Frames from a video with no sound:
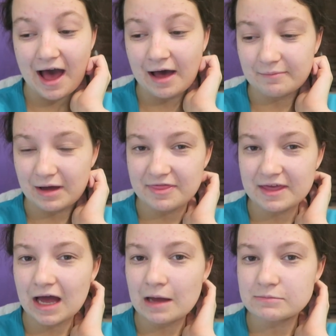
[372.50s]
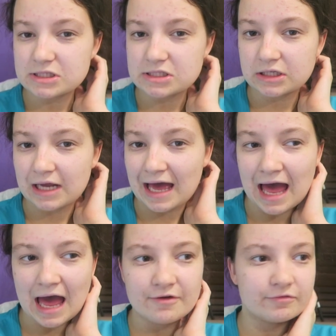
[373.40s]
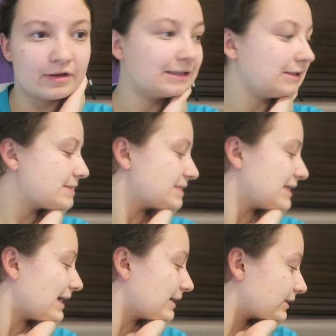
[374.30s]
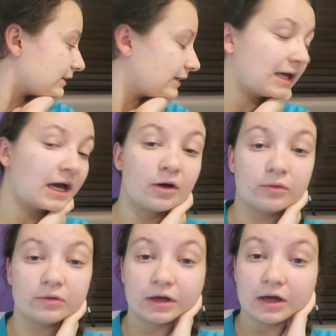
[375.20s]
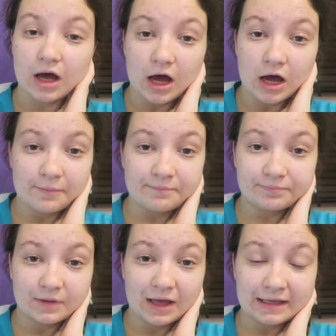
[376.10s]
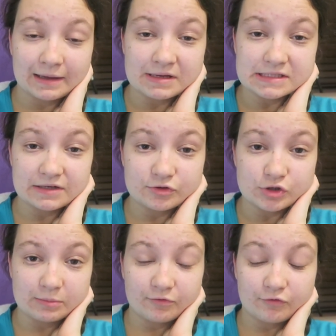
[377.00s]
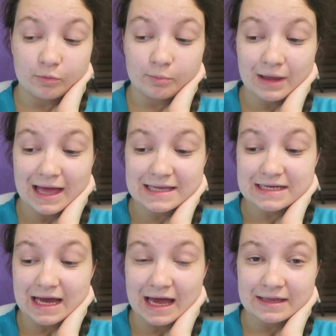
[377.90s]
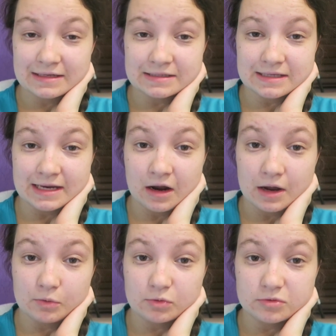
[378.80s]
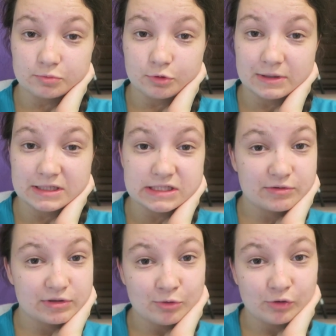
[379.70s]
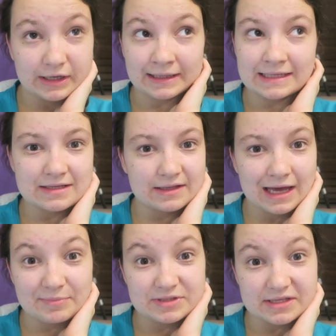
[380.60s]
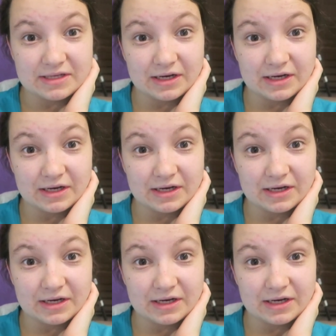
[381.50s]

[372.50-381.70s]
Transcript: I think I'm just going to have a little snack now, and get myself a drink before bed, and then I will probably see you in the morning, unless something happens in the